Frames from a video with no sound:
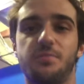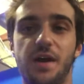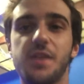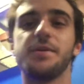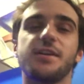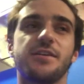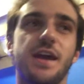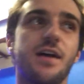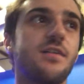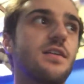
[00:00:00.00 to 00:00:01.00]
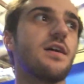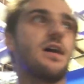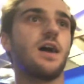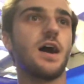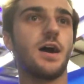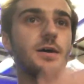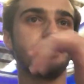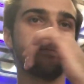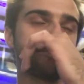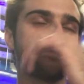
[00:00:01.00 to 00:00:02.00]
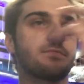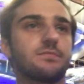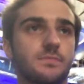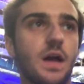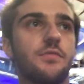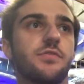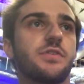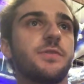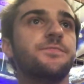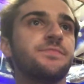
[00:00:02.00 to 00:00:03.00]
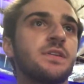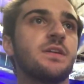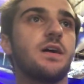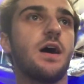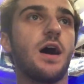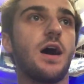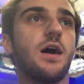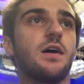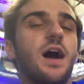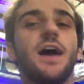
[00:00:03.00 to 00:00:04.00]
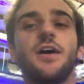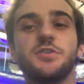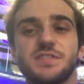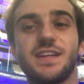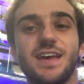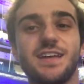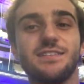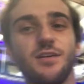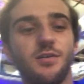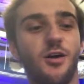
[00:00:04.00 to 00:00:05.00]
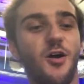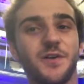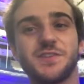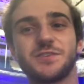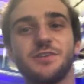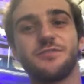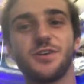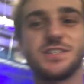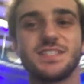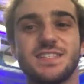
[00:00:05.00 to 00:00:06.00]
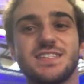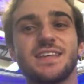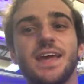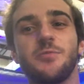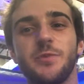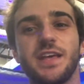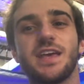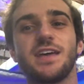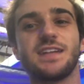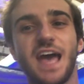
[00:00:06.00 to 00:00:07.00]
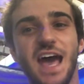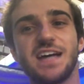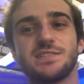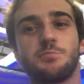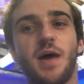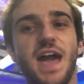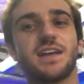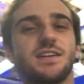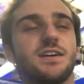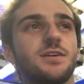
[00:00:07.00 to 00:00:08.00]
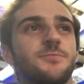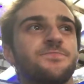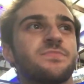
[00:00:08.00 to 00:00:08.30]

about a year now, um, obviously. Uh, I understand August 31st is the same weekend as MACNA.